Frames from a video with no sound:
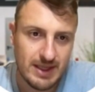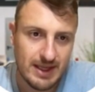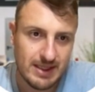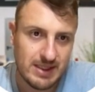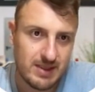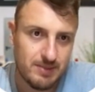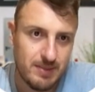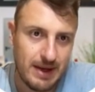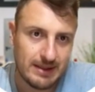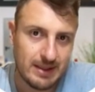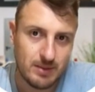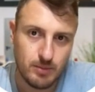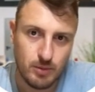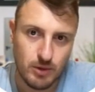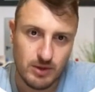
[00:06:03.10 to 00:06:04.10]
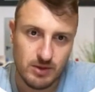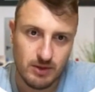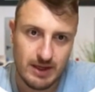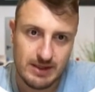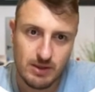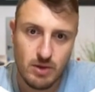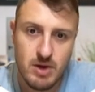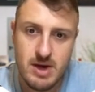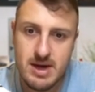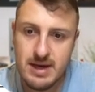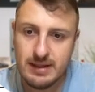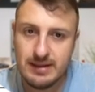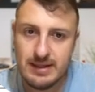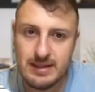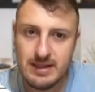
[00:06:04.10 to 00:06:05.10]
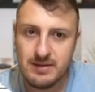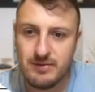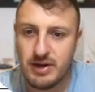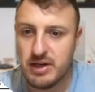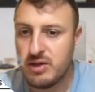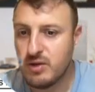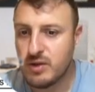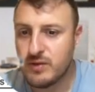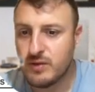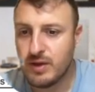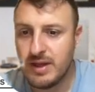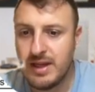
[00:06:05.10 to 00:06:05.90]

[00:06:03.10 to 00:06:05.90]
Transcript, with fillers: expected points. Okay, so this is very useful